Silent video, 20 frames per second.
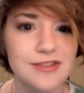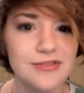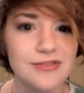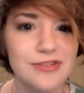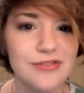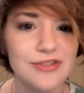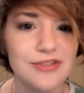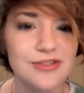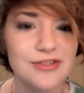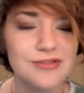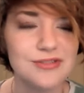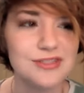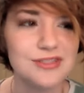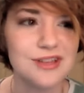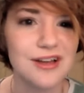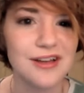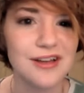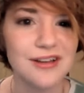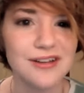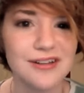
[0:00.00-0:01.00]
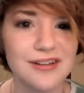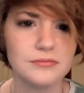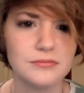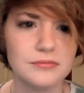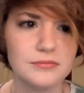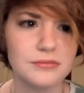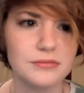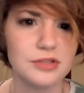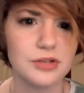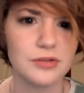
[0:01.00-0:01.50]
of reviews on
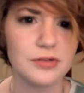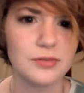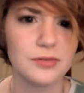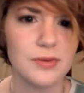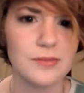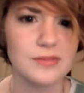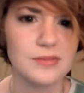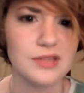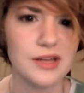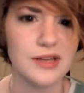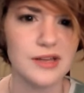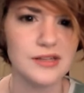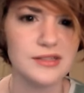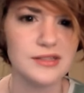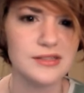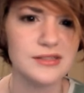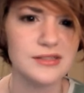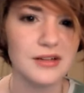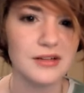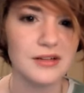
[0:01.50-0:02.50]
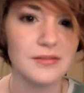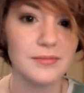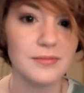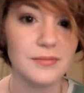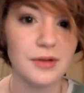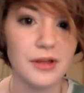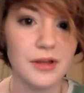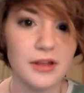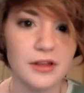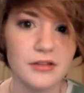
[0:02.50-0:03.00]
certain websites,
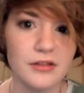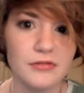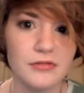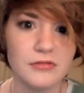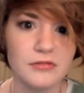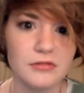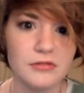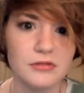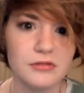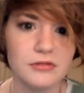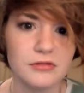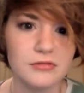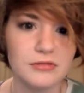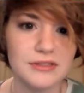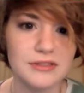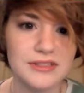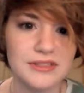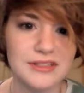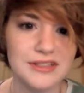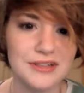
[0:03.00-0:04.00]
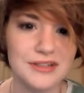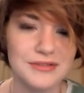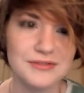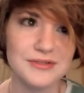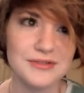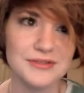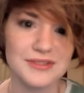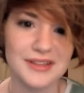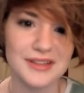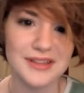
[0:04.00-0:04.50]
but you know,
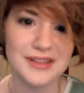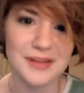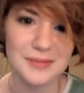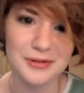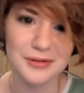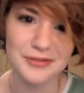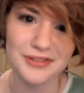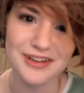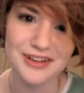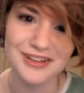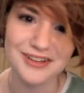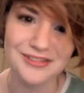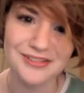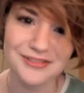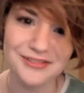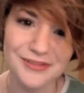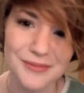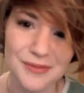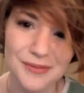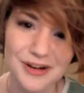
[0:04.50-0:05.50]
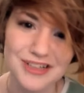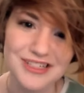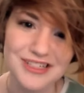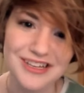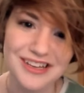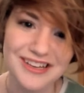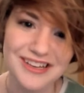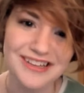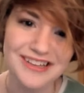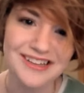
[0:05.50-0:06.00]
don't let that prevent you from
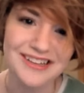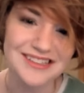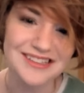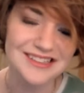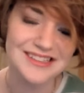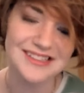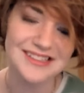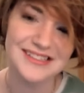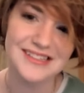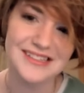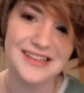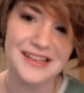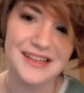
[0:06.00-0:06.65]
watching it. It's